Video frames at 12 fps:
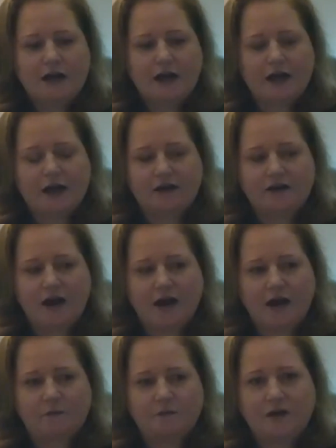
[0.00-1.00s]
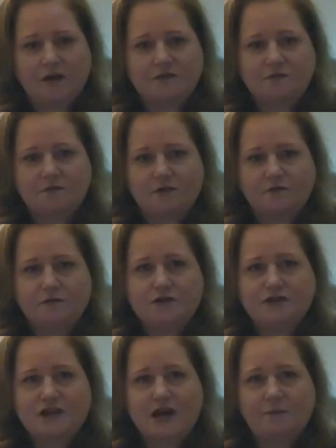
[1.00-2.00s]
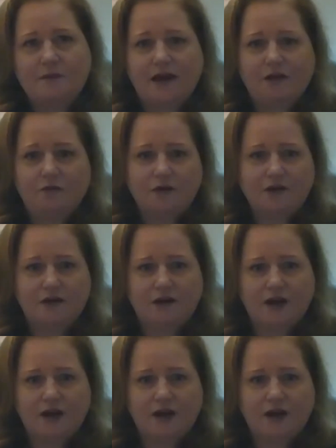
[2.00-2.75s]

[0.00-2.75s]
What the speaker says: and it was the first time I had written